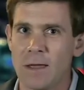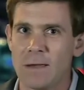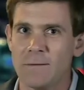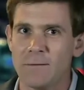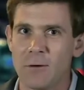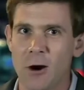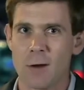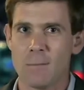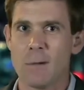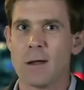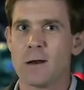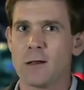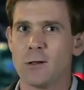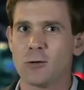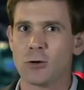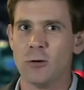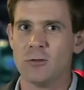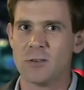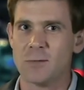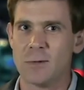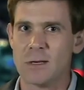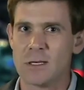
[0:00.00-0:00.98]
environmental
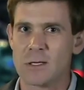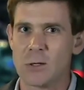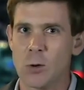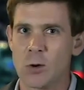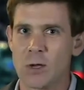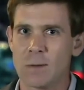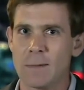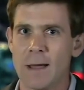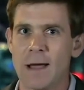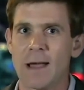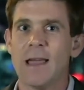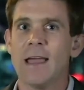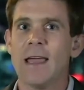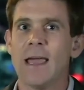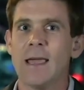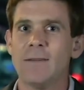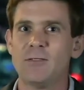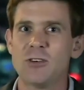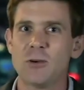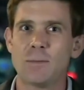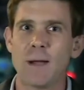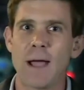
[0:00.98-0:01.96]
groups have been talking about.
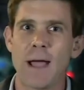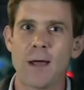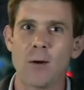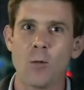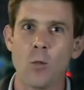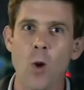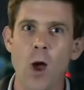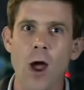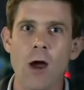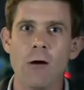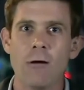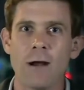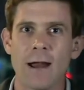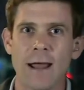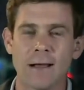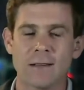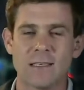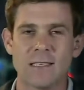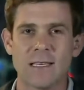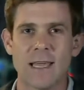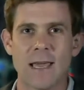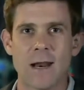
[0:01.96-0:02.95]
If Japan were
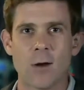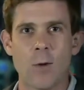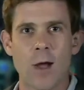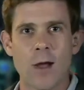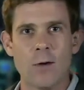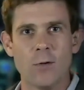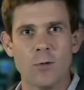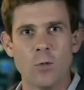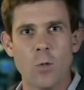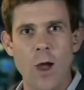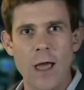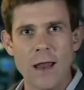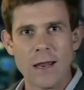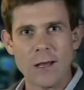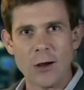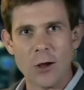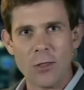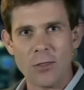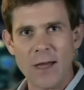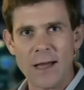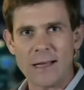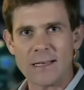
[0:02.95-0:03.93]
allowed to get away with whaling
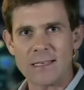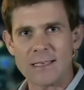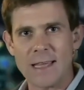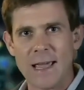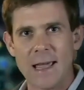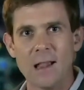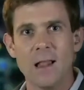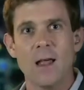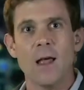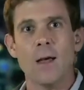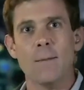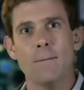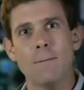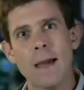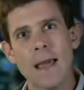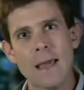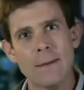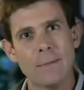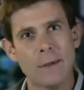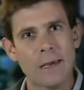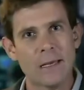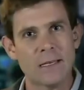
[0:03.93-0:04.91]
on that scale,
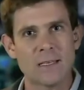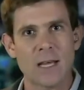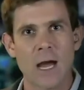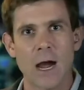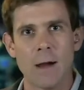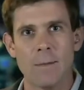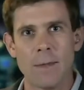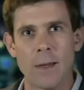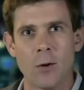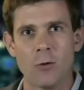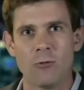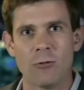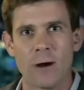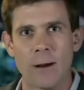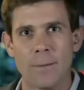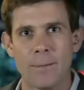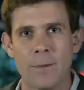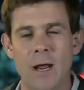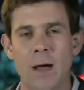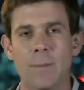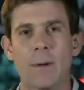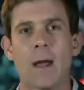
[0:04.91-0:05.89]
maybe in time they would
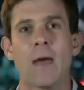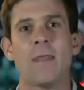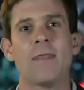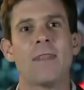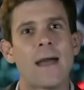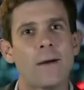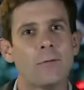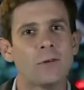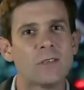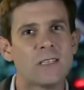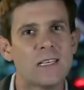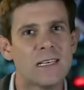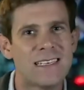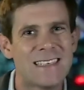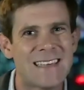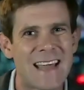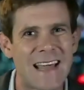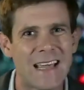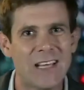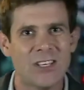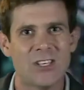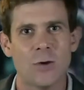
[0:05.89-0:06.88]
ramp it up. And that was the
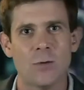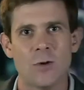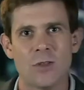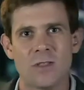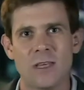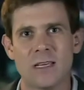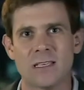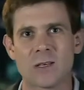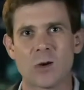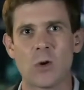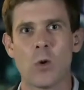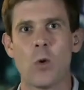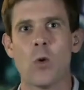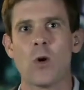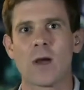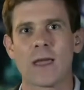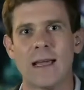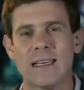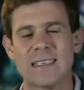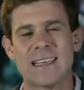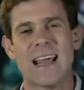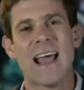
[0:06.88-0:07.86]
danger with this
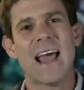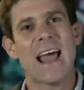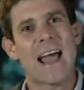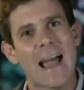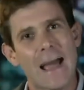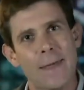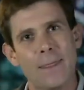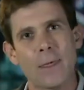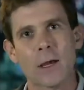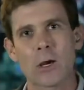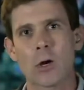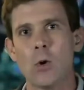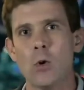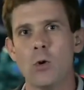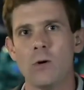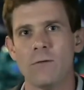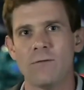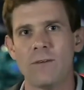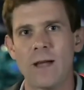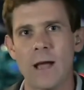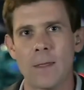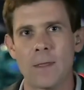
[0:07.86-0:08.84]
court case. Had the
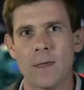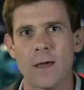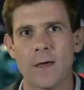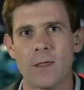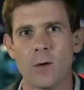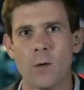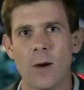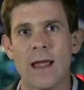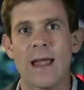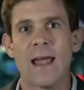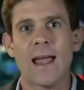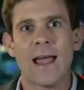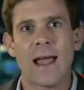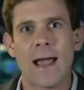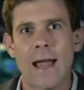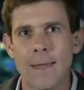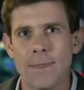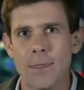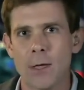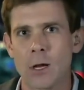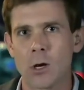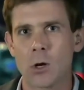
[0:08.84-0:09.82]
court found the other way,
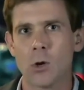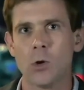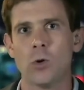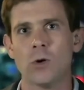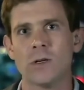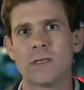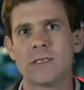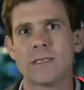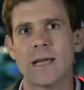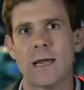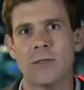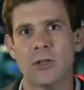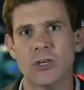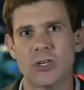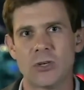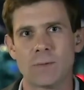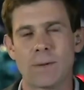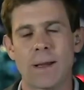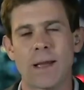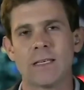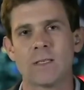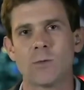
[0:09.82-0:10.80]
had the court said that
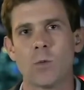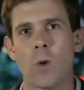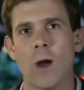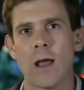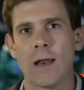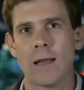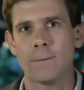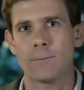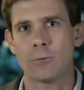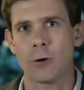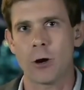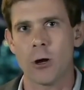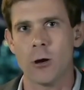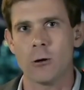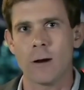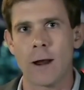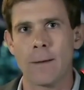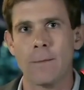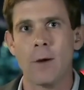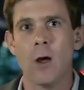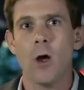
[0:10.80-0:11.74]
Japan's whaling programme